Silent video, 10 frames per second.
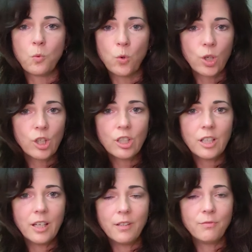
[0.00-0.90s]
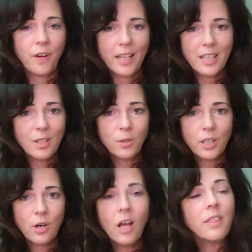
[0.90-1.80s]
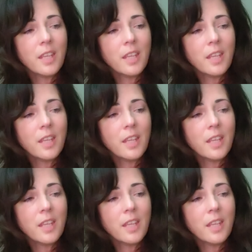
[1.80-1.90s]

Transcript: war and fighting going on,